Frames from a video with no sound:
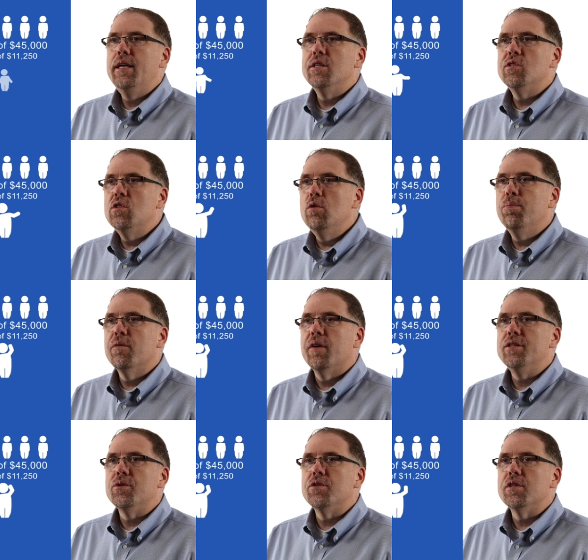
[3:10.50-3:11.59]
and a
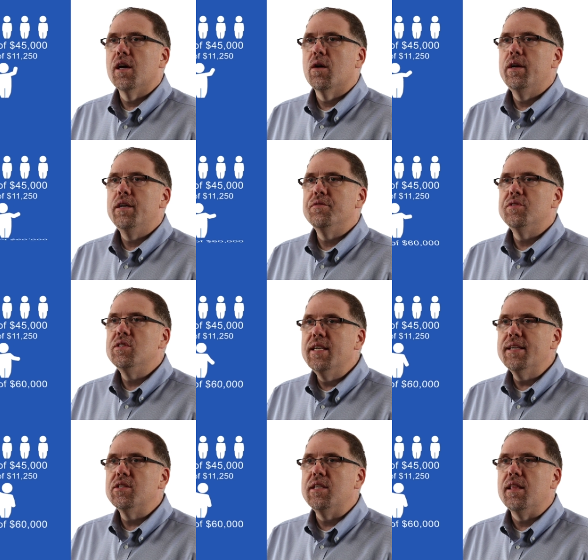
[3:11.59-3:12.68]
supervisor salary of
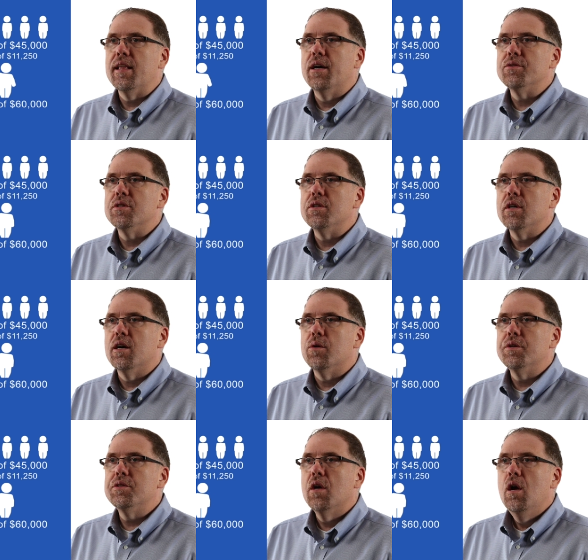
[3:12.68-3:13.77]

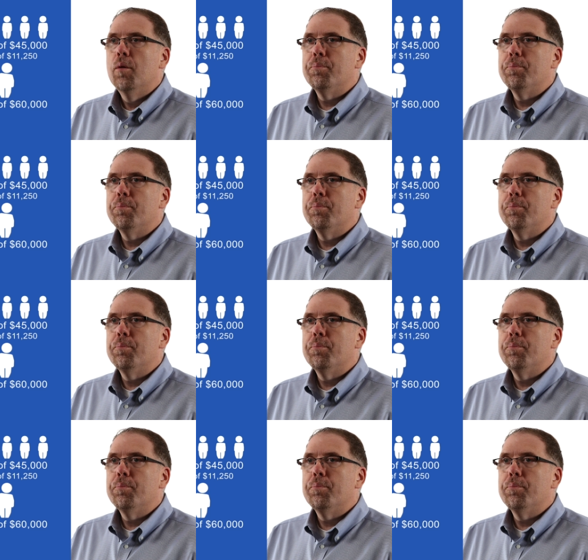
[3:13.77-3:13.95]
$60,000